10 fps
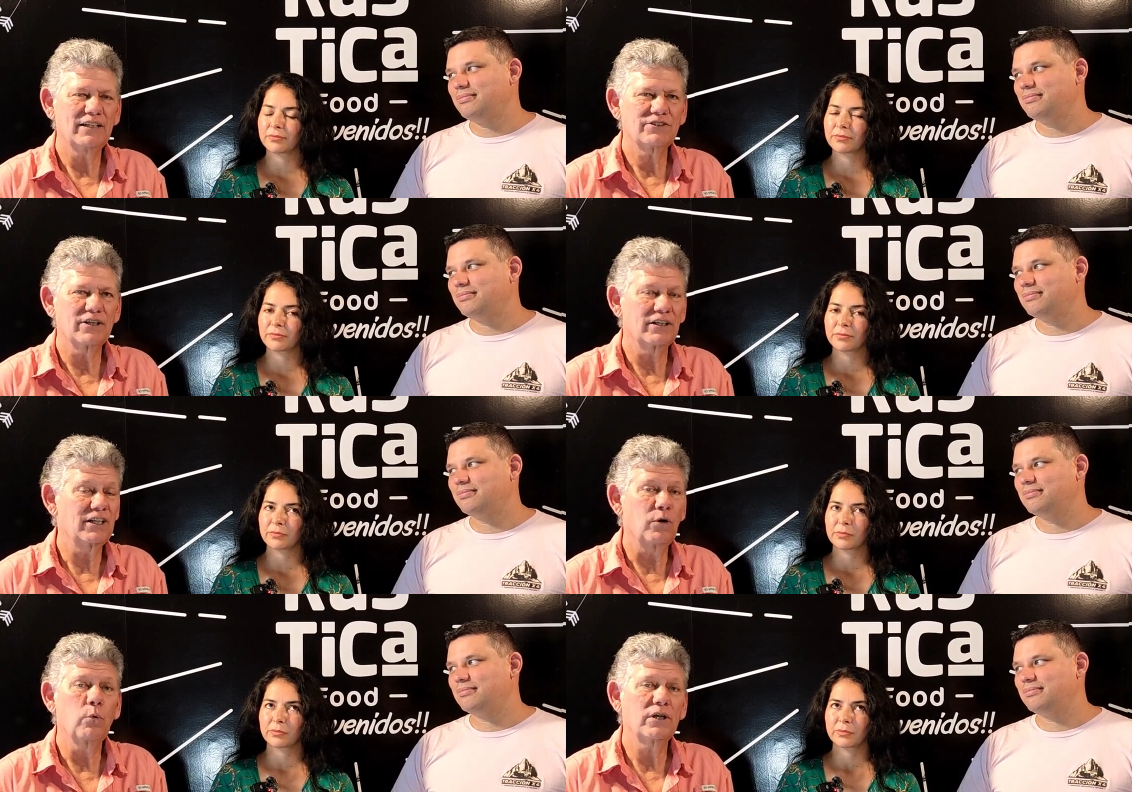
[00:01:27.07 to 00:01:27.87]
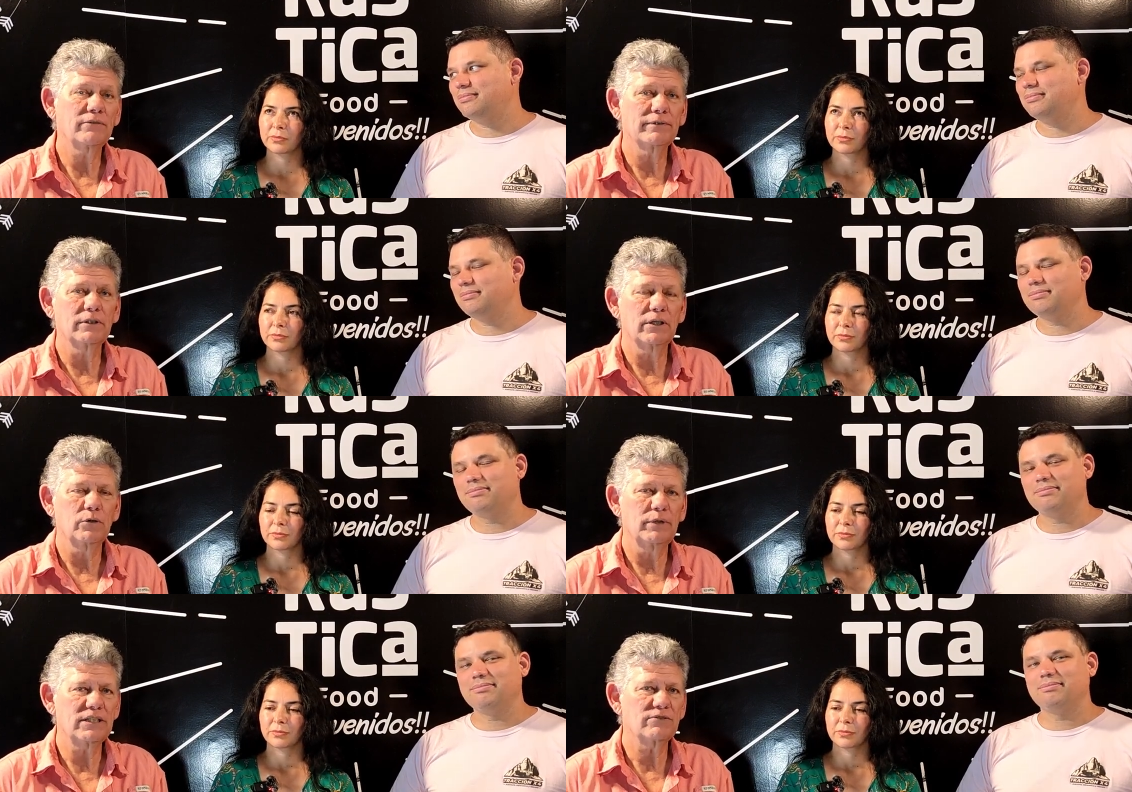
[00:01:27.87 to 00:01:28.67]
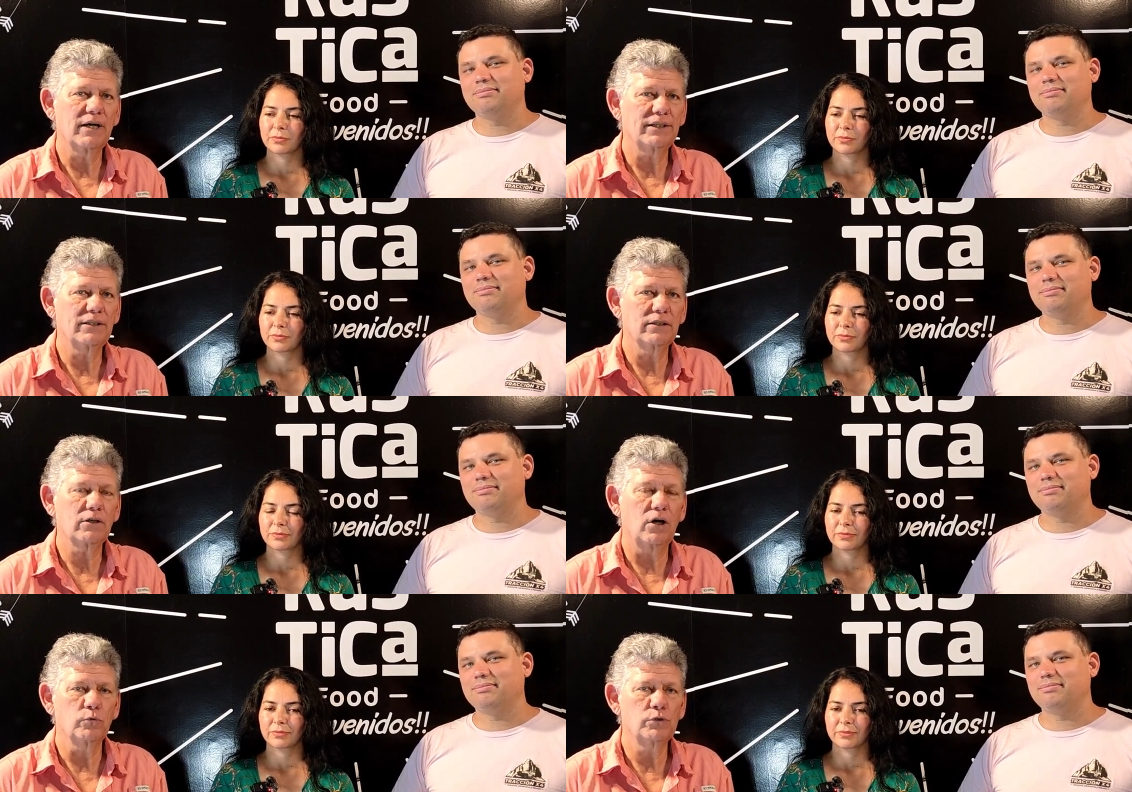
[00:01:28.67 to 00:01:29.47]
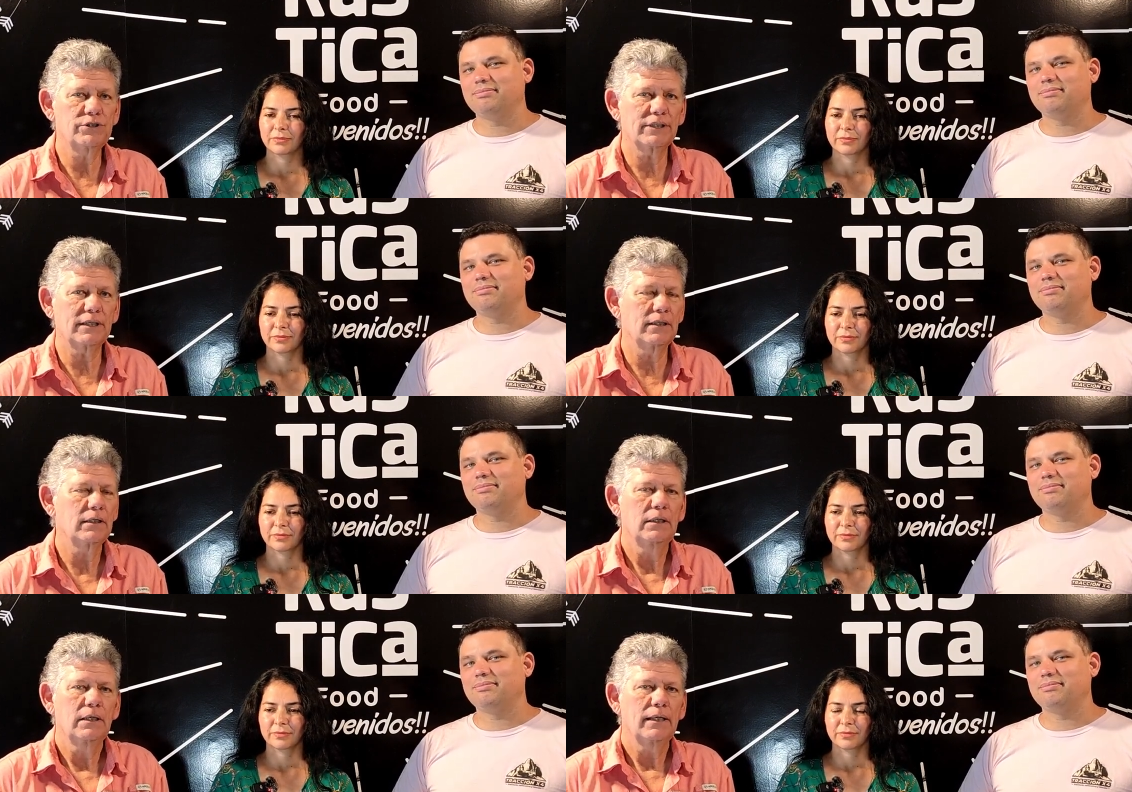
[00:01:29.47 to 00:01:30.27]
Speaker 1: has started a wonderful little restaurant here called Rustica,